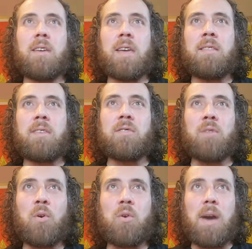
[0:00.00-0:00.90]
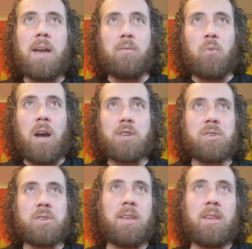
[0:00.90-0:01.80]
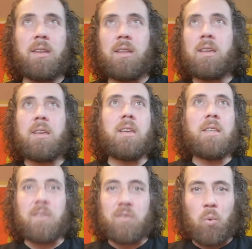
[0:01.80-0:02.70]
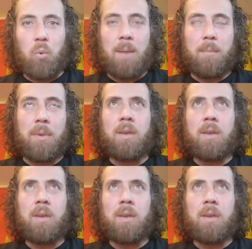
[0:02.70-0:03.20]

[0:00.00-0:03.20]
Again, this is local out of Washington, the swamp.